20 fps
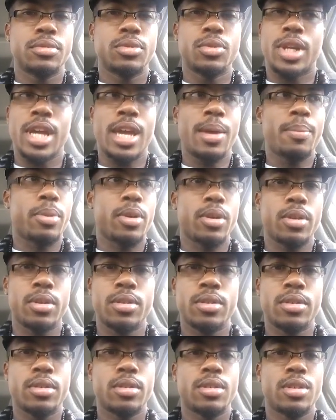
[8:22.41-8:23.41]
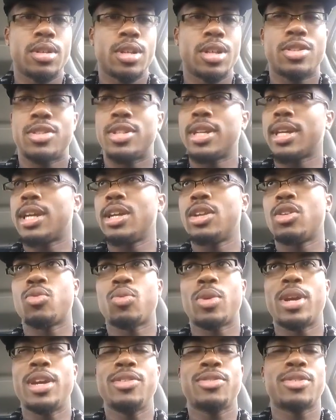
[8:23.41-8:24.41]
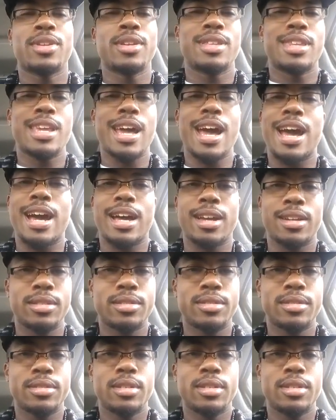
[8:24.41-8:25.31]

You can't be. A chicken is raised to die.